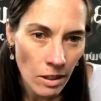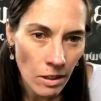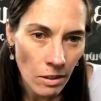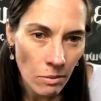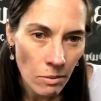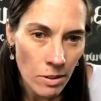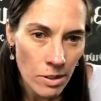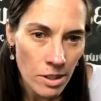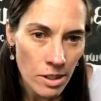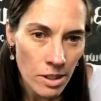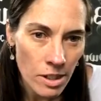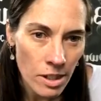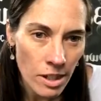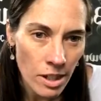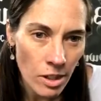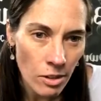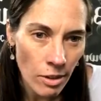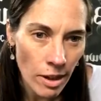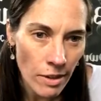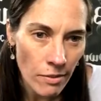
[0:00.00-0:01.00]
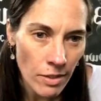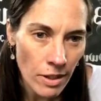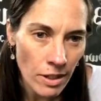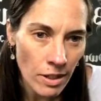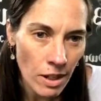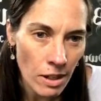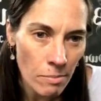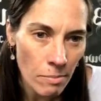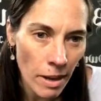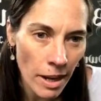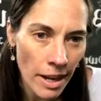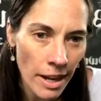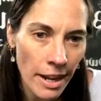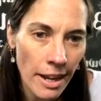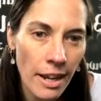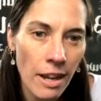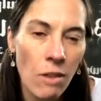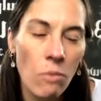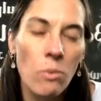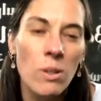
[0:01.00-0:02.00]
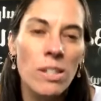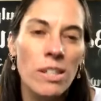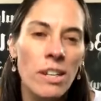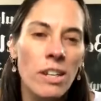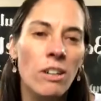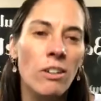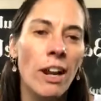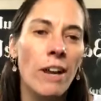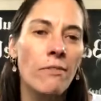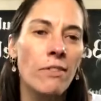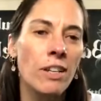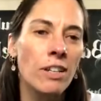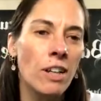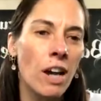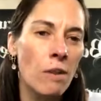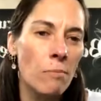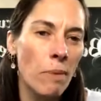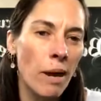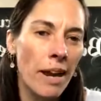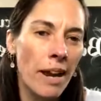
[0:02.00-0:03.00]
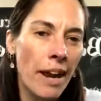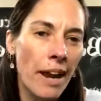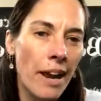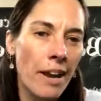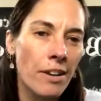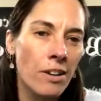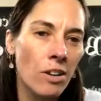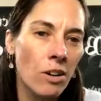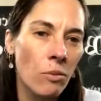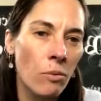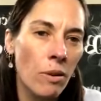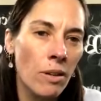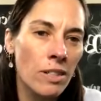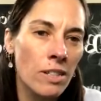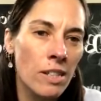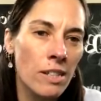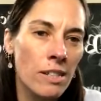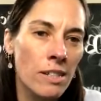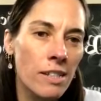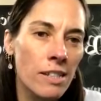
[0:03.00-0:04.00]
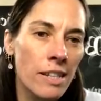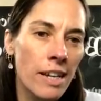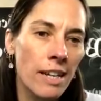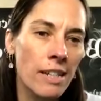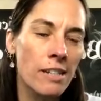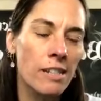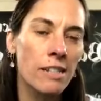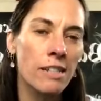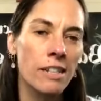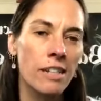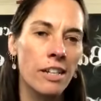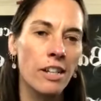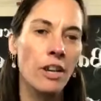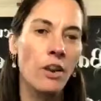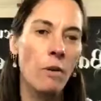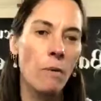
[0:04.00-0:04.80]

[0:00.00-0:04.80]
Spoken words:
Was it engraving done by hand? Was the engraving done by hand or was it CNC?